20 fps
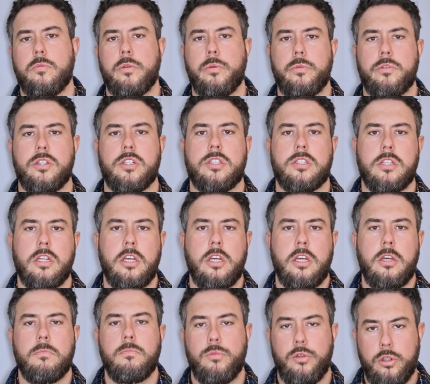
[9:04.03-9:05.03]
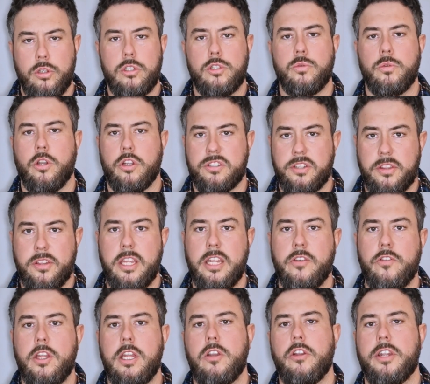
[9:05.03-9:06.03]
we were just doing lots of
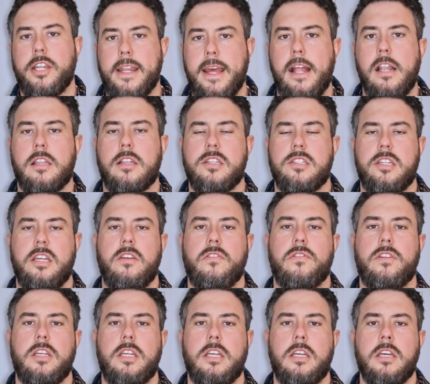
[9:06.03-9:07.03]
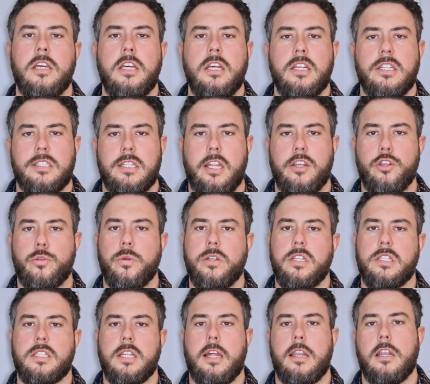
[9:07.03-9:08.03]
theory, learning health and safety, starting to
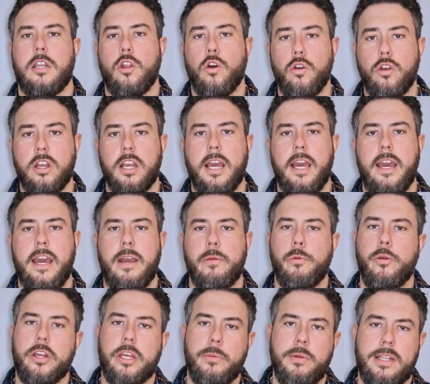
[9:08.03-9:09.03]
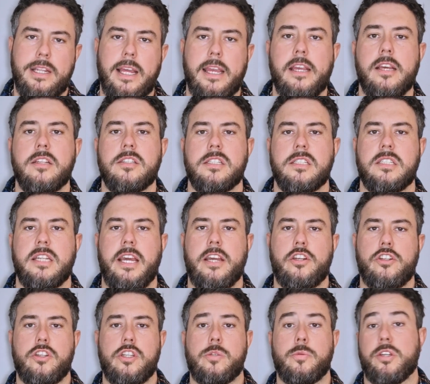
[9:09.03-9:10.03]
understand longer hair, working with layers and
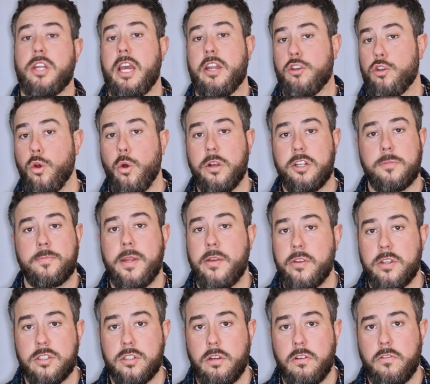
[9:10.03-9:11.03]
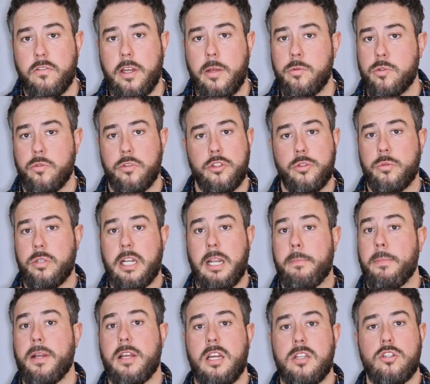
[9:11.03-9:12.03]
sections, which I had no experience of. I was only doing
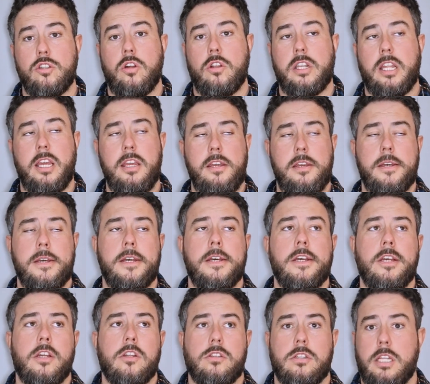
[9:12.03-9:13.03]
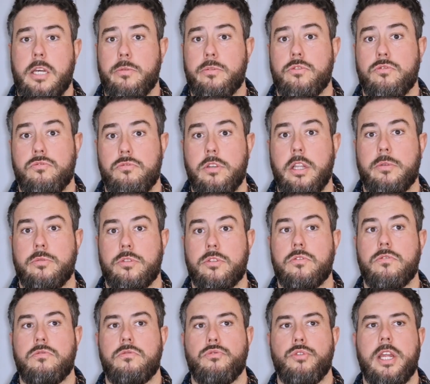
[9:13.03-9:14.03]
clipper cuts all day. So that was
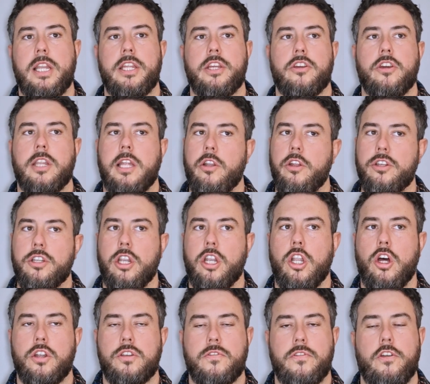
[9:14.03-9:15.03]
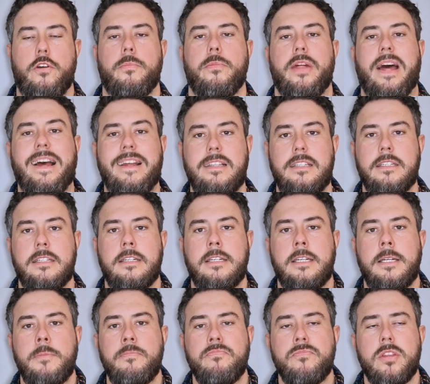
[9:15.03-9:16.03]
really good. I learned a lot from that.
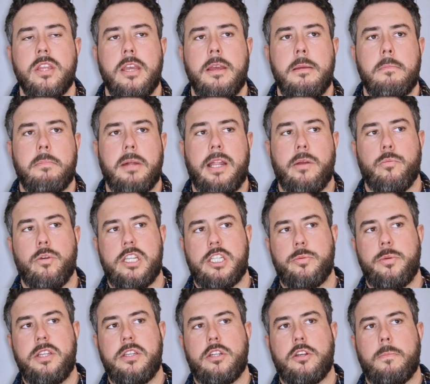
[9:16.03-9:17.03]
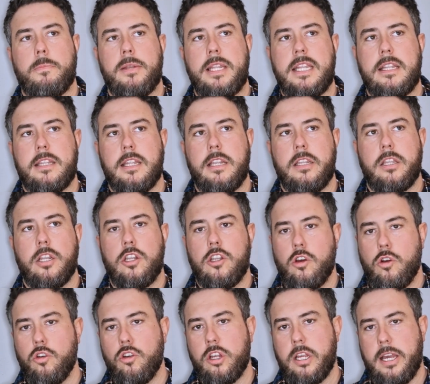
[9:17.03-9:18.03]
But then once we'd completed the
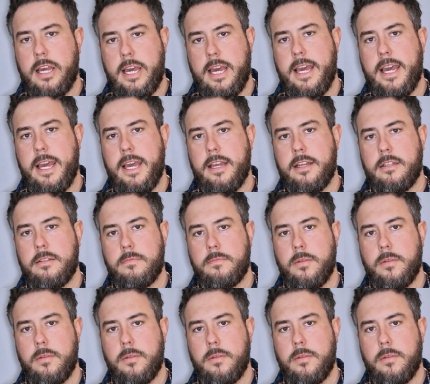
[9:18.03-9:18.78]
longer hair